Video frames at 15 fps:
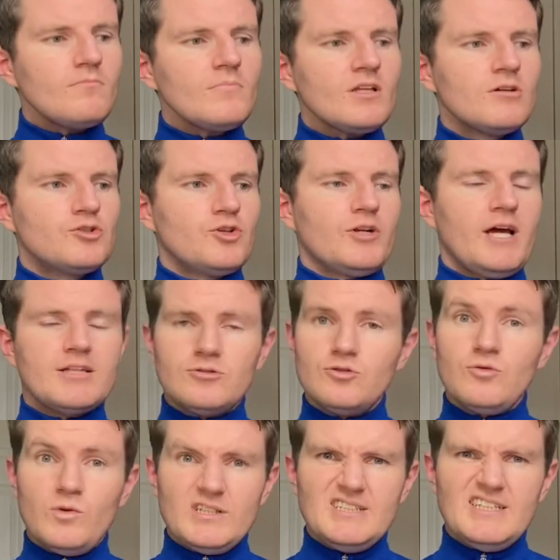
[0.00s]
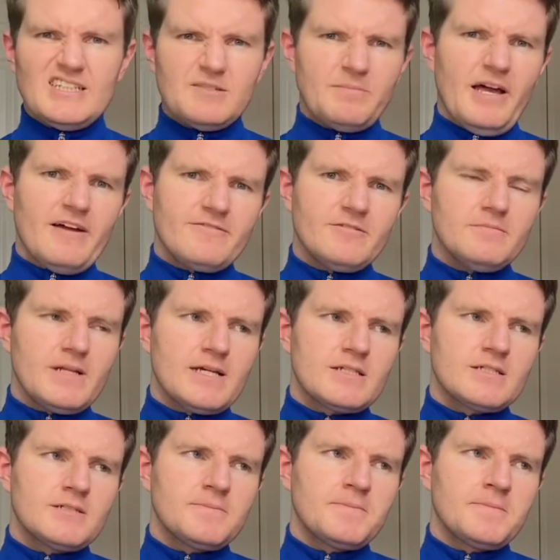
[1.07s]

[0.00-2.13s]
Sorry, I don't know what to expect from this.